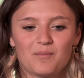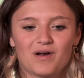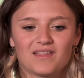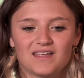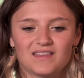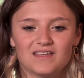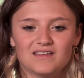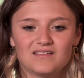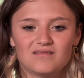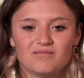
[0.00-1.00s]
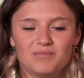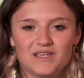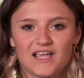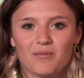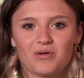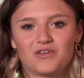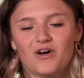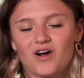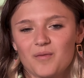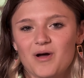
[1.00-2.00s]
But I think that being able to
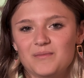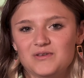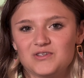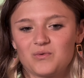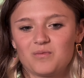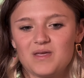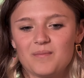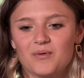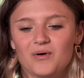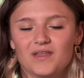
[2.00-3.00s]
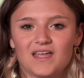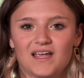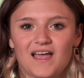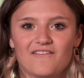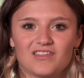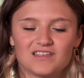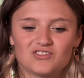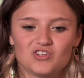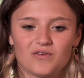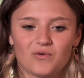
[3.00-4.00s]
talk about music with people and like having
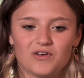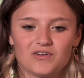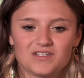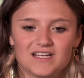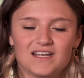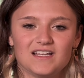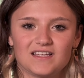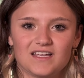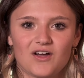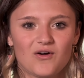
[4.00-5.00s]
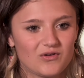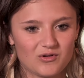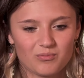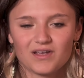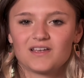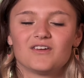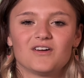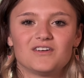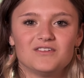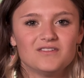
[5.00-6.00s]
this general understanding, like, oh, you play
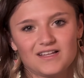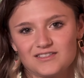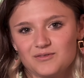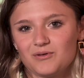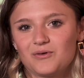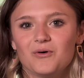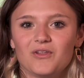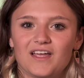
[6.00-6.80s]
guitar too? That's super cool.